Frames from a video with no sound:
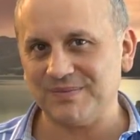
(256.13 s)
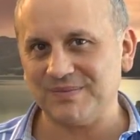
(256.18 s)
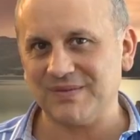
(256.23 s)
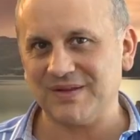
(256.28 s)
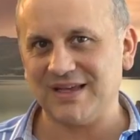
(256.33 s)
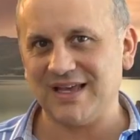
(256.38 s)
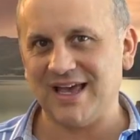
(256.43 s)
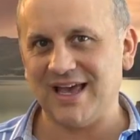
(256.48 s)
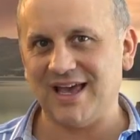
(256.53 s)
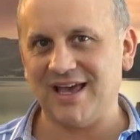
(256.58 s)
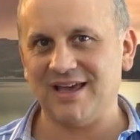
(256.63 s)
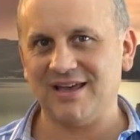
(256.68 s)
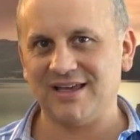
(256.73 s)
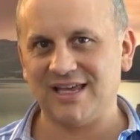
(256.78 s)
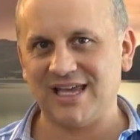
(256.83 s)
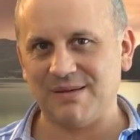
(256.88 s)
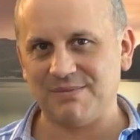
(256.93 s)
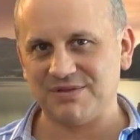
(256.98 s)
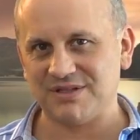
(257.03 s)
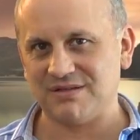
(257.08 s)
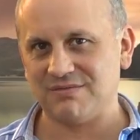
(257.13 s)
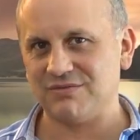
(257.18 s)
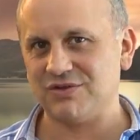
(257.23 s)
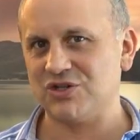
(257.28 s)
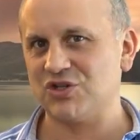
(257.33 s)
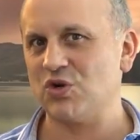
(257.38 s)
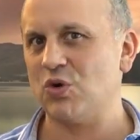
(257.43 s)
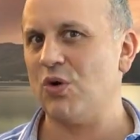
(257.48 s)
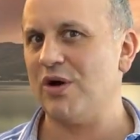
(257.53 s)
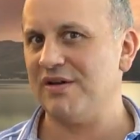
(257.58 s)
Okay, keeps them
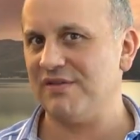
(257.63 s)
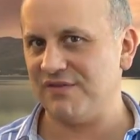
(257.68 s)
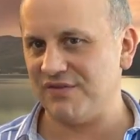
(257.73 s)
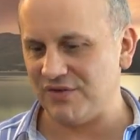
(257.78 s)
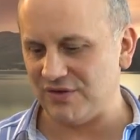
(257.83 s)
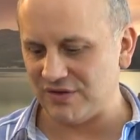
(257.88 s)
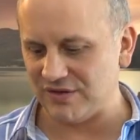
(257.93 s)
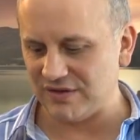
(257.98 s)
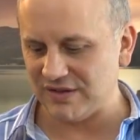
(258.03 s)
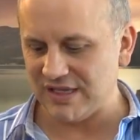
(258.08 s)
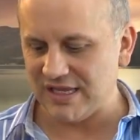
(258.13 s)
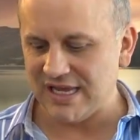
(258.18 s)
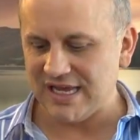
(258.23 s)
joyful.